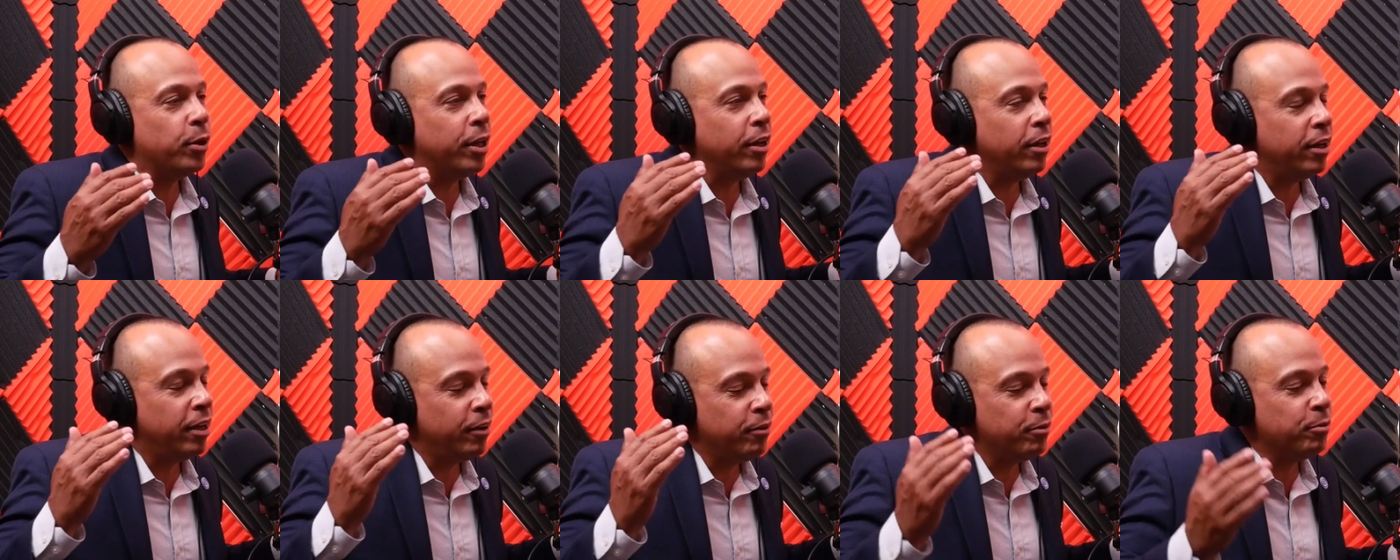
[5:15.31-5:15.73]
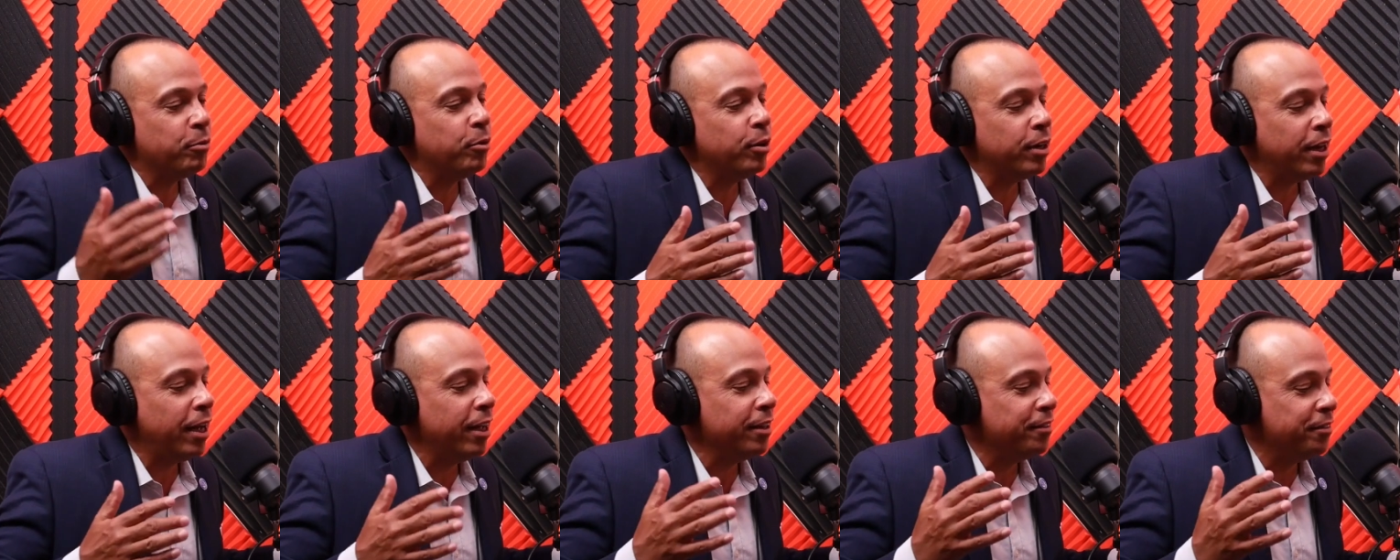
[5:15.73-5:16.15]

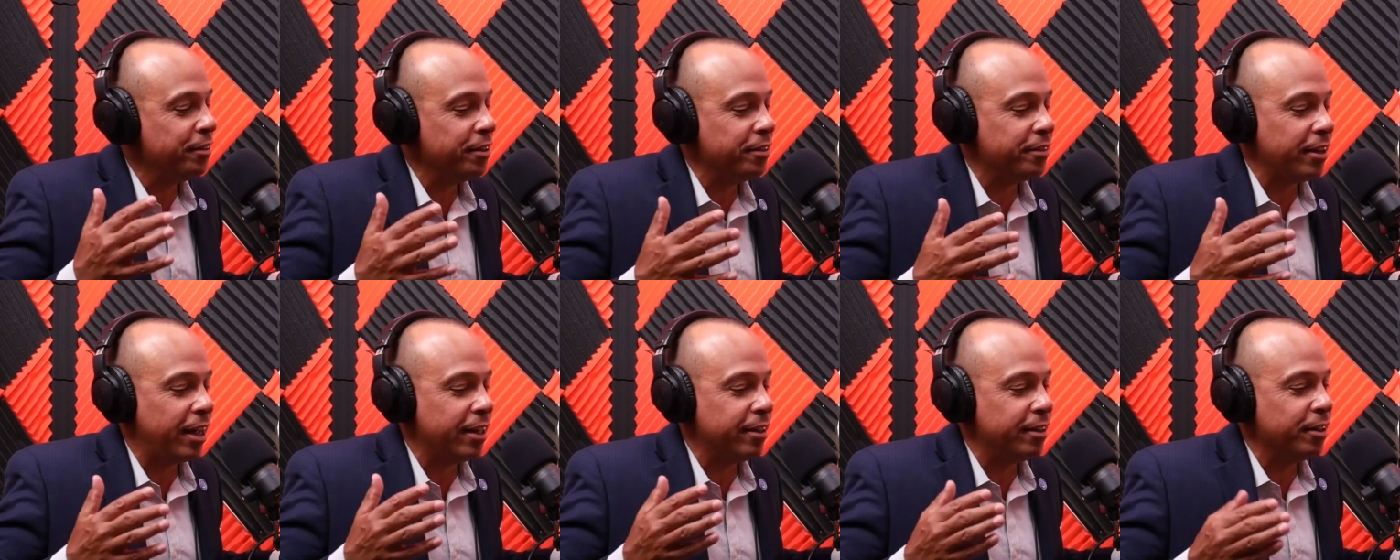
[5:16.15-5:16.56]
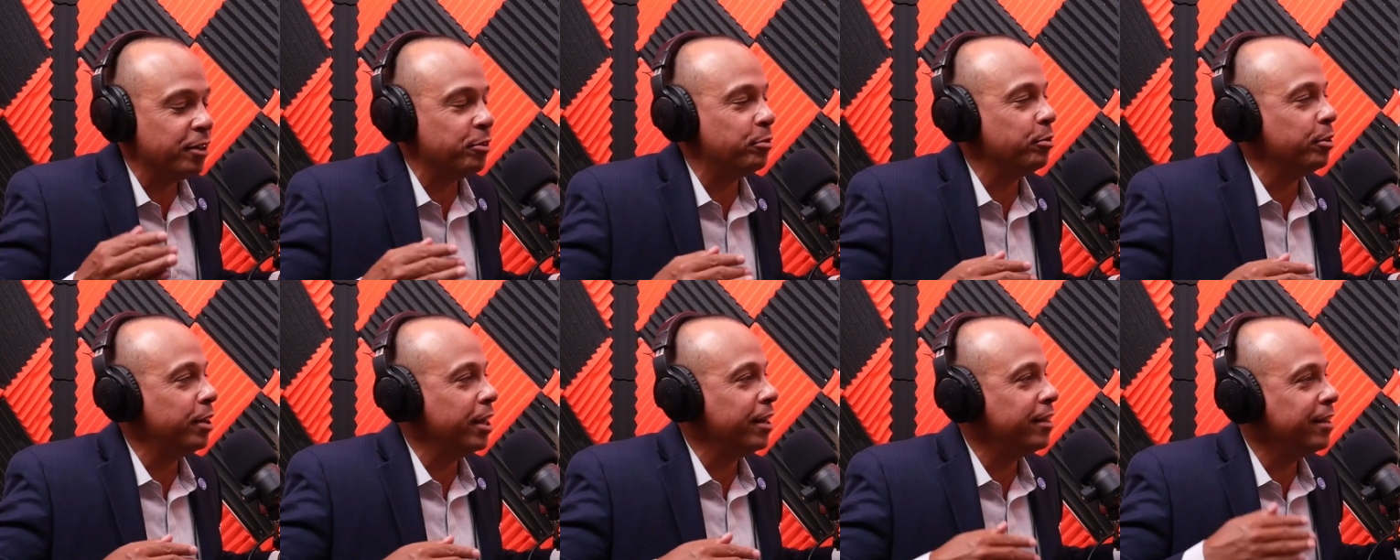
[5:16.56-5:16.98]
everyone has these ideas
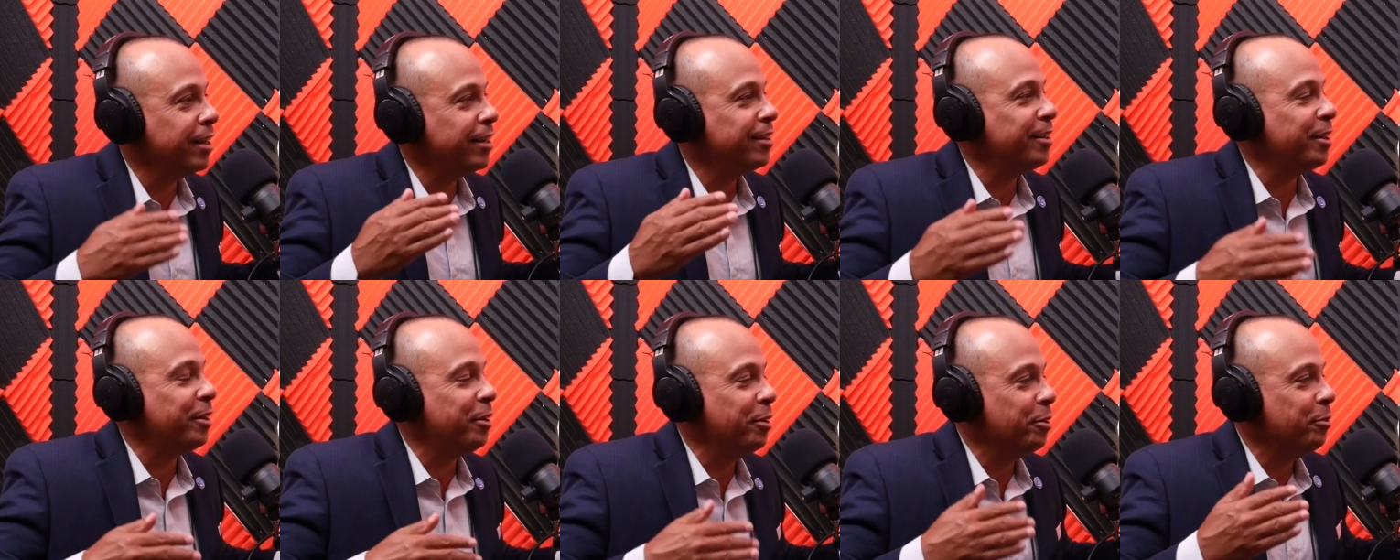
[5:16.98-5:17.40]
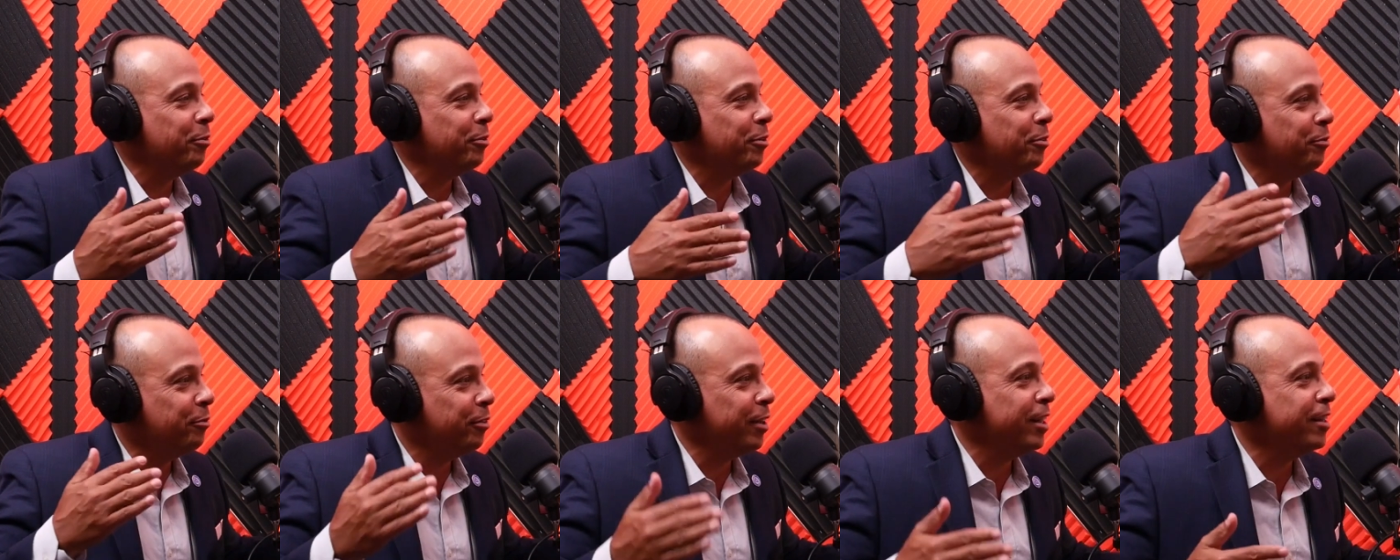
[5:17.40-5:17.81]
where they think they could have
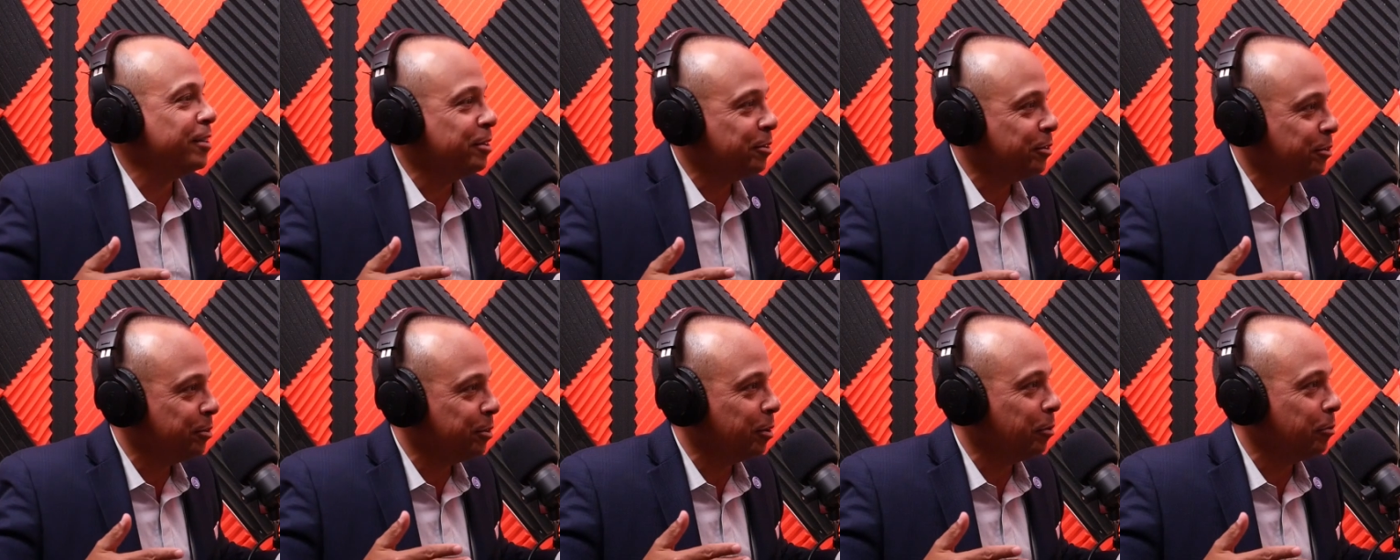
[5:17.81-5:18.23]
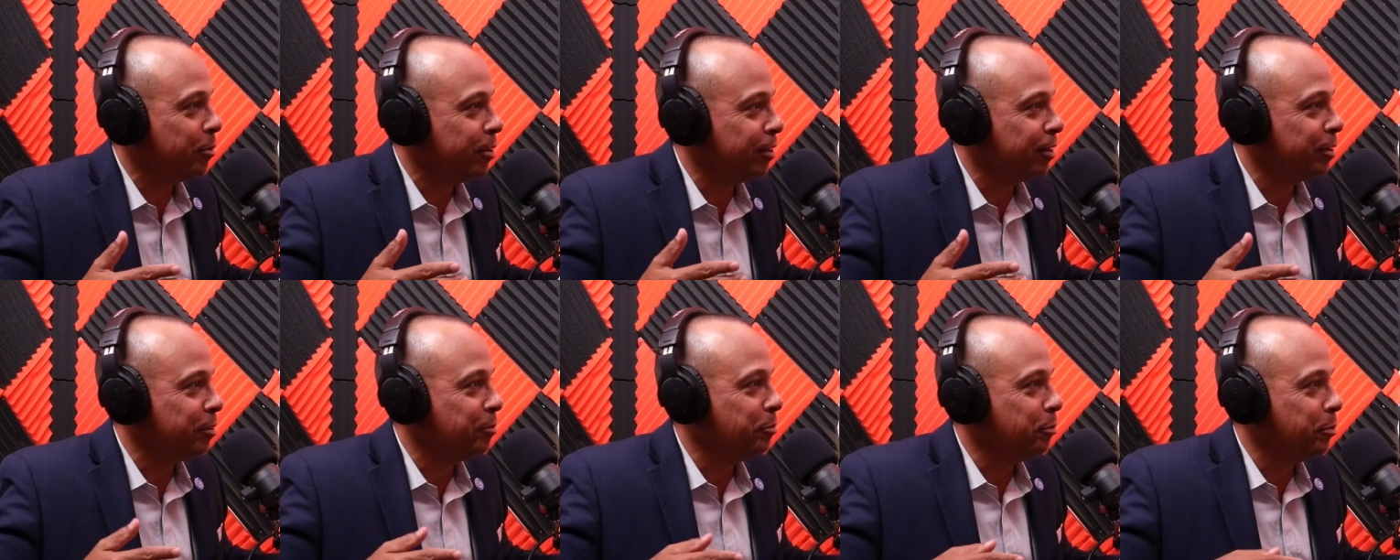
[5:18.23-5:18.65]
invented
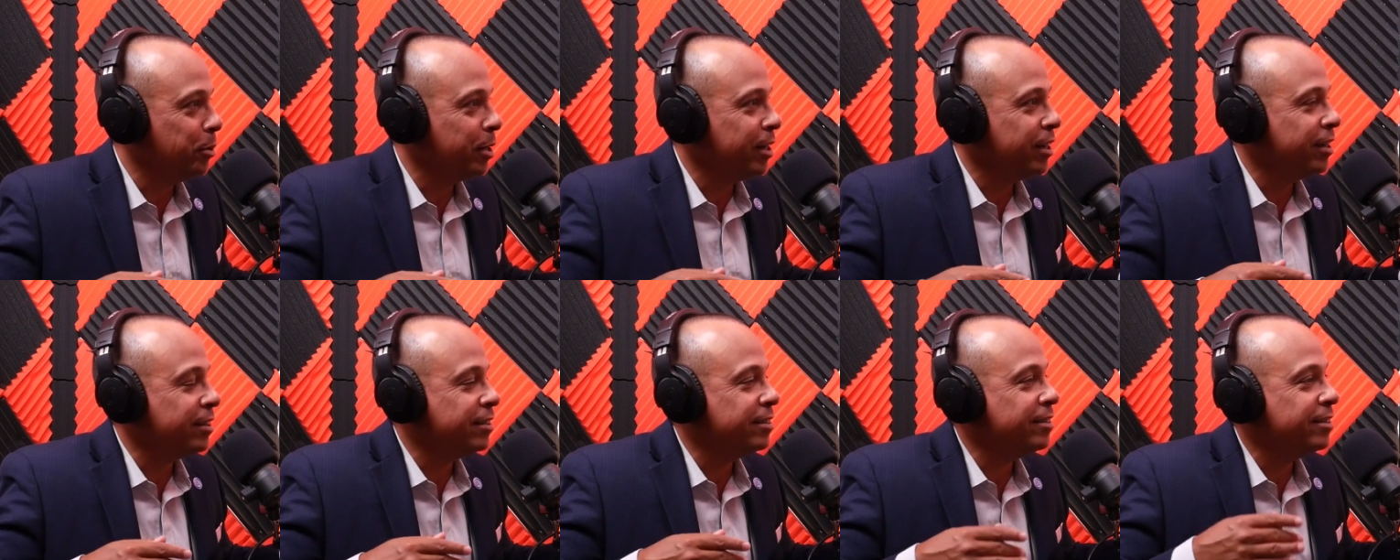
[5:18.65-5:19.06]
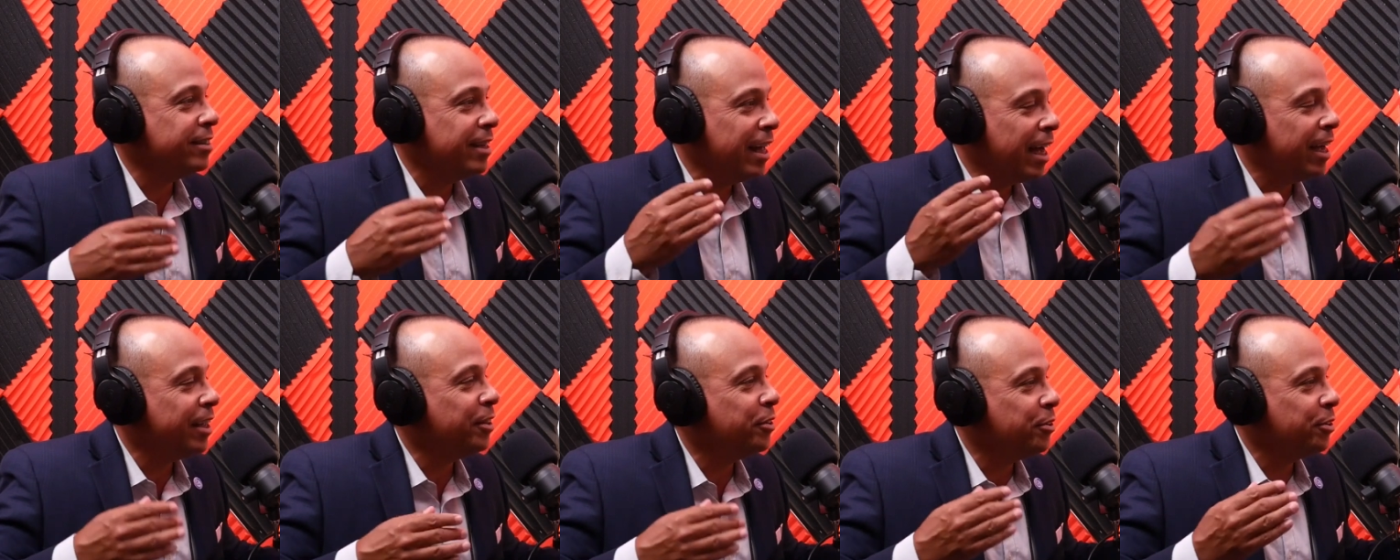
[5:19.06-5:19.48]
something, but it's
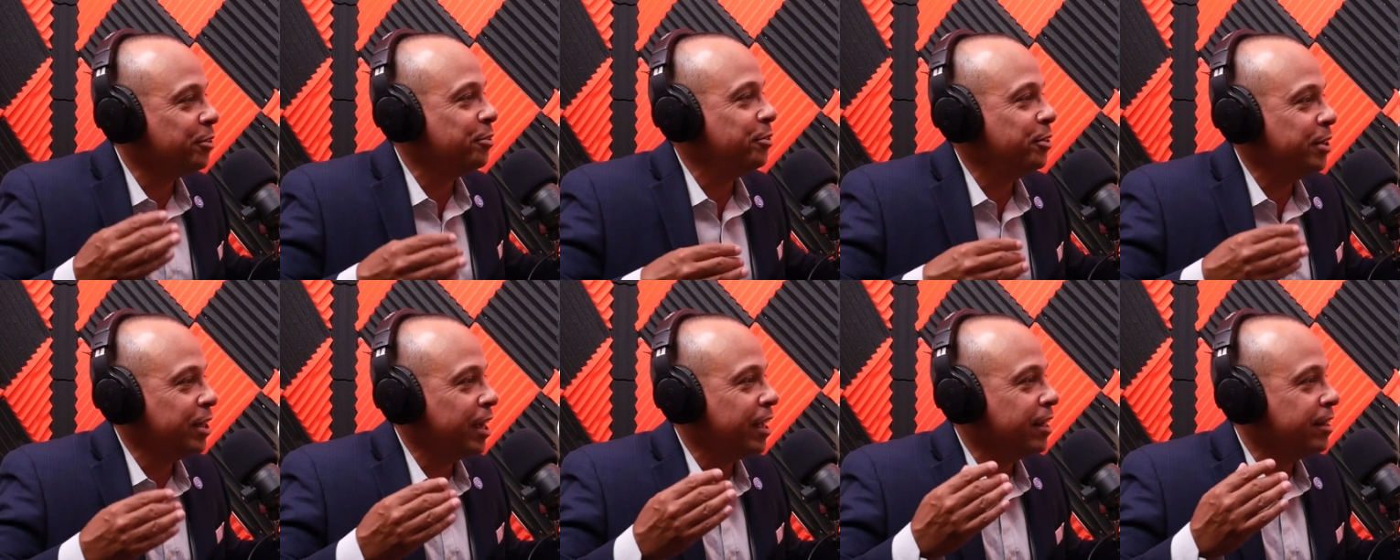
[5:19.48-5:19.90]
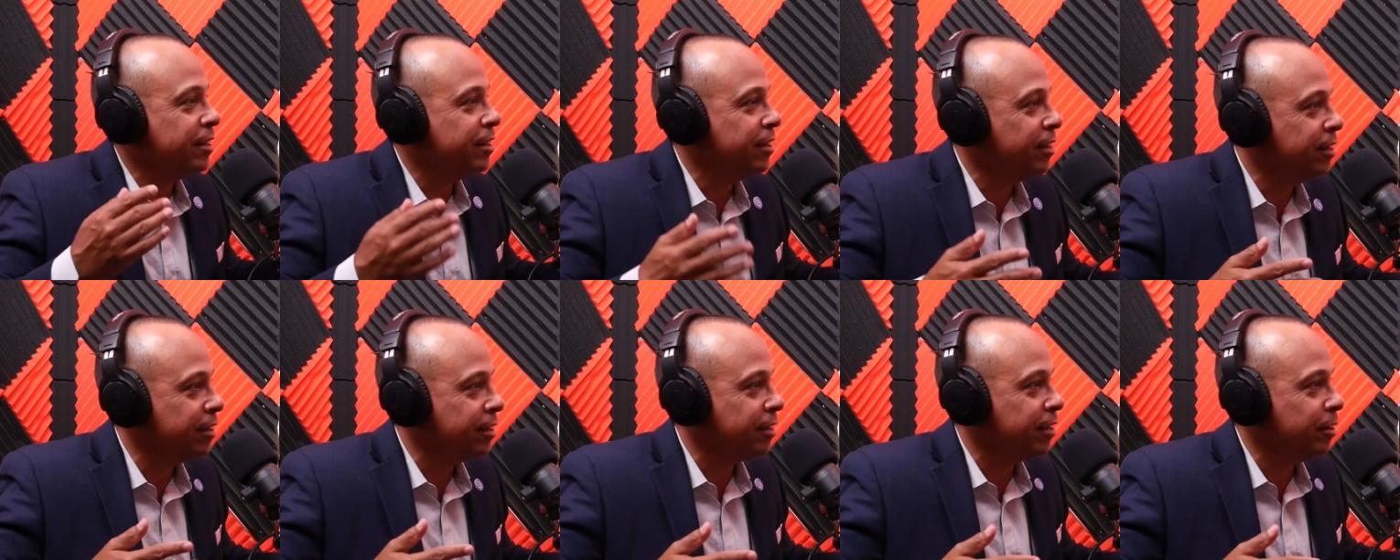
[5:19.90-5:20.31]
not just the
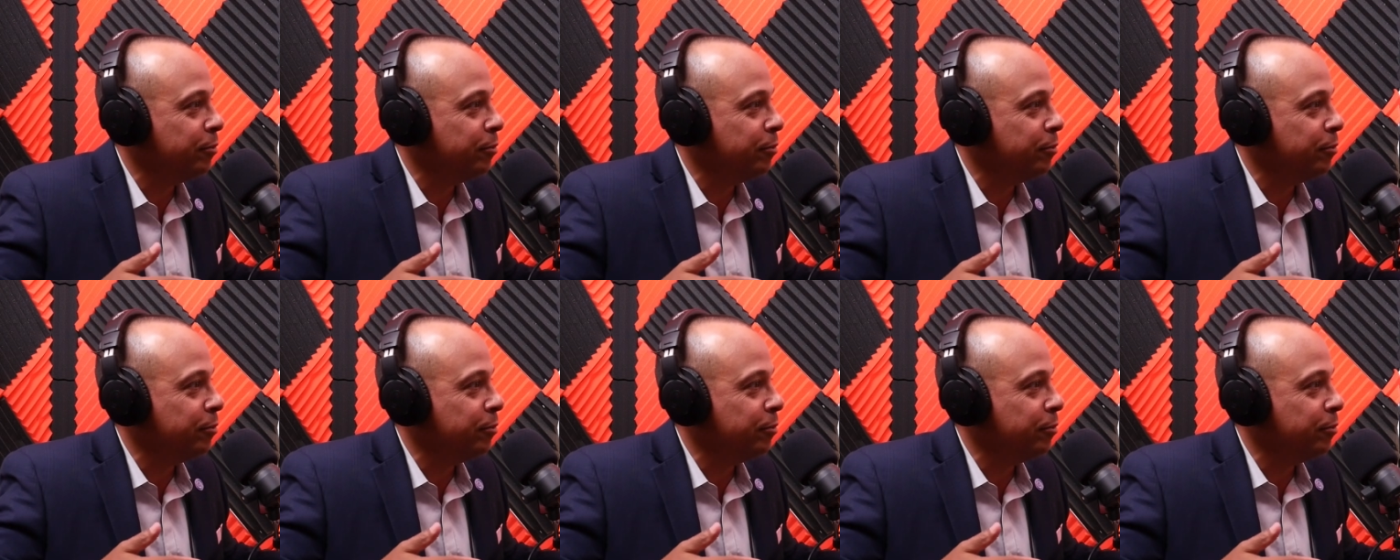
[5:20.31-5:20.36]
idea.